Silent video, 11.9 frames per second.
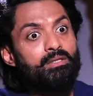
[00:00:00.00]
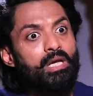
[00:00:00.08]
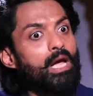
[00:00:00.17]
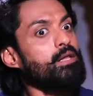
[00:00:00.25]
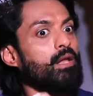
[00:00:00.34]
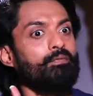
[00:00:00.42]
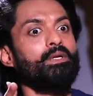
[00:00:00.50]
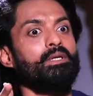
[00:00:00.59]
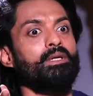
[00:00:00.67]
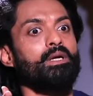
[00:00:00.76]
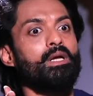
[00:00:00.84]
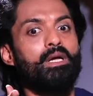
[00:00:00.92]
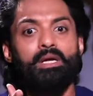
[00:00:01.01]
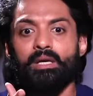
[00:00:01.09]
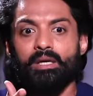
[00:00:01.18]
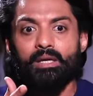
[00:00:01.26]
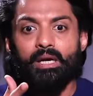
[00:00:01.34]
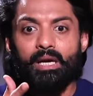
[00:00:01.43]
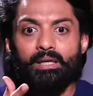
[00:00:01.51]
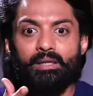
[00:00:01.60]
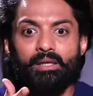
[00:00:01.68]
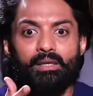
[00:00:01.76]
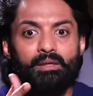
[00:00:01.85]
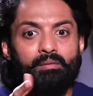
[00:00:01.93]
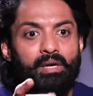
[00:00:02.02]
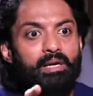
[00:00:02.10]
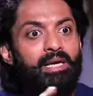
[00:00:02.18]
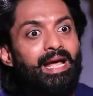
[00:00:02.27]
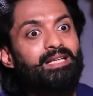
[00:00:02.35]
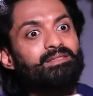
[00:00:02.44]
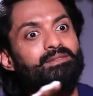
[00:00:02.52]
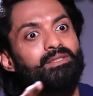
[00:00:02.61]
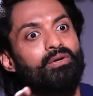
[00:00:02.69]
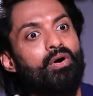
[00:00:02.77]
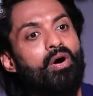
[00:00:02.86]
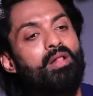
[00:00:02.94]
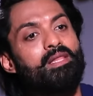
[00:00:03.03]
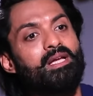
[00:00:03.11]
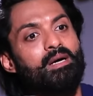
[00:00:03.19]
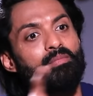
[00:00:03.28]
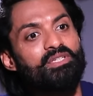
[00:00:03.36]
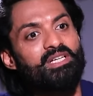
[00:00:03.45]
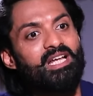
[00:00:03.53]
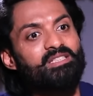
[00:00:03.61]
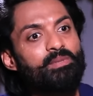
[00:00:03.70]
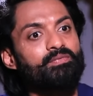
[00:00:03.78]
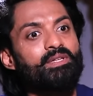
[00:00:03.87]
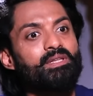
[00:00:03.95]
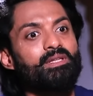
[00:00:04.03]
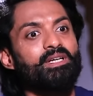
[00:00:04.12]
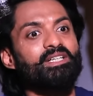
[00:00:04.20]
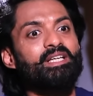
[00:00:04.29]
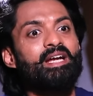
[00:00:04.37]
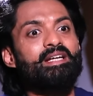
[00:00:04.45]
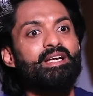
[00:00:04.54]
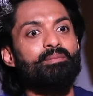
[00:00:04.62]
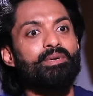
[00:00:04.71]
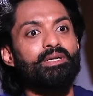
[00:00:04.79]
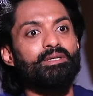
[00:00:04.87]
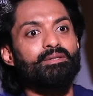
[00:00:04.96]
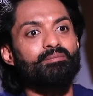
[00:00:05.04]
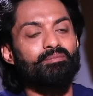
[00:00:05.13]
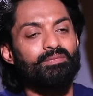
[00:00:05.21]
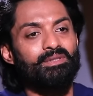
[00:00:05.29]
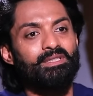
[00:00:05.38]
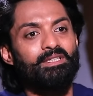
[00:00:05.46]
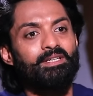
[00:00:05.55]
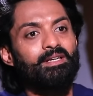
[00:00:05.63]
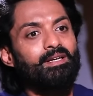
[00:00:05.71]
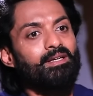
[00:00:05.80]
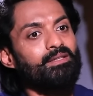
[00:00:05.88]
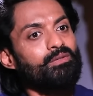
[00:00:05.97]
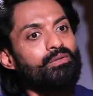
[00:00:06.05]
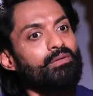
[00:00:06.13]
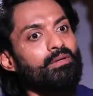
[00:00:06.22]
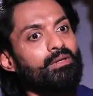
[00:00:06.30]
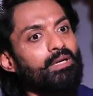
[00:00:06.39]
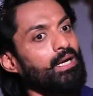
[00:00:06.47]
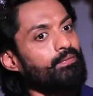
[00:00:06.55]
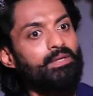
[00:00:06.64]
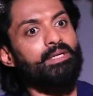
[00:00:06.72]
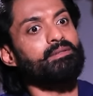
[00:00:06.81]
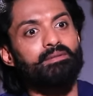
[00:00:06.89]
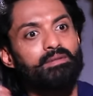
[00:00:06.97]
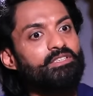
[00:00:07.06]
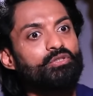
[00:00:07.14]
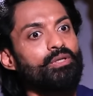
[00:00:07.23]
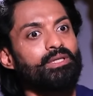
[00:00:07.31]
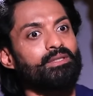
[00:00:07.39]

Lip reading: I loved it. It has all the commercial aspects with the entertainment. So I will just, let's do it.